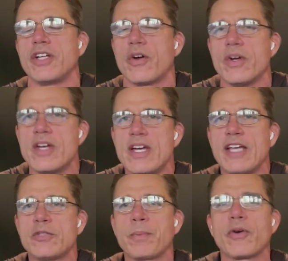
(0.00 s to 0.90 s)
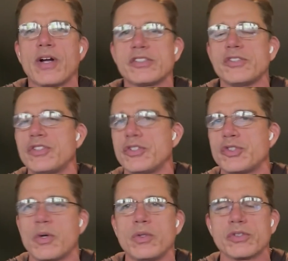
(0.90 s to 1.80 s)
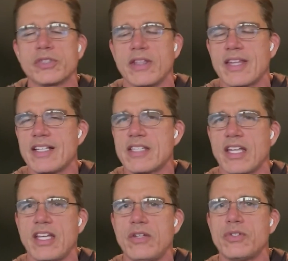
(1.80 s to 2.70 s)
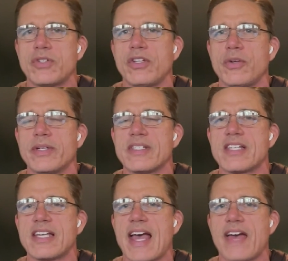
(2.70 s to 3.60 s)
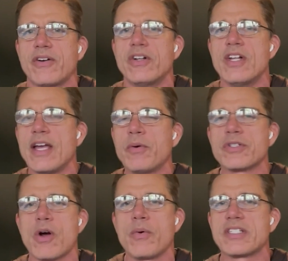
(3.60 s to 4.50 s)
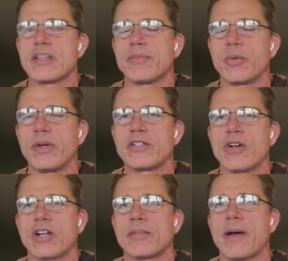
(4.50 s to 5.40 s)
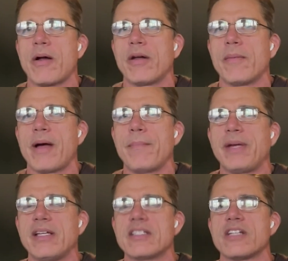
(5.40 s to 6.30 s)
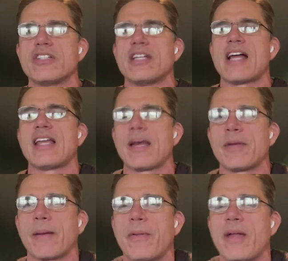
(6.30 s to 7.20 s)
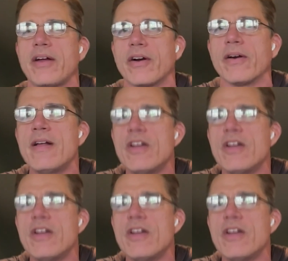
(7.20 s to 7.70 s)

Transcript: You know, his progressions and shoulders and things that he used to do in Seattle, it was always something we talked about being such a dynamic player.